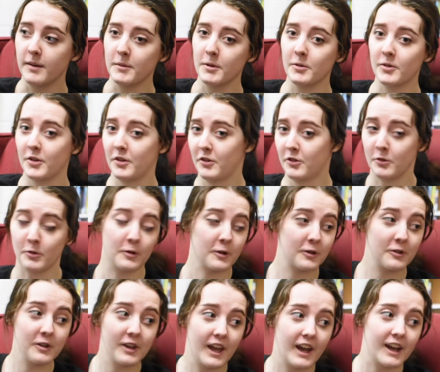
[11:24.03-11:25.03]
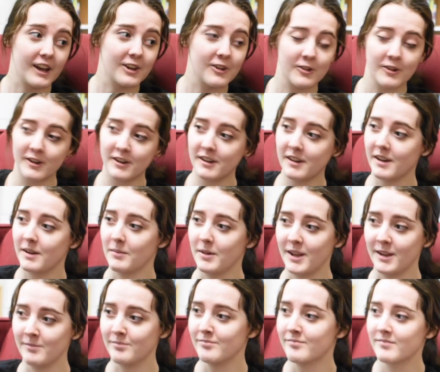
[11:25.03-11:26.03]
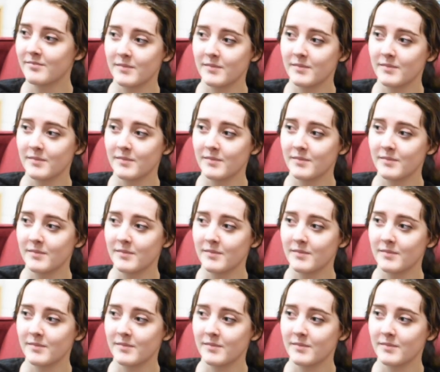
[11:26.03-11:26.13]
It was historically accurate. I mean,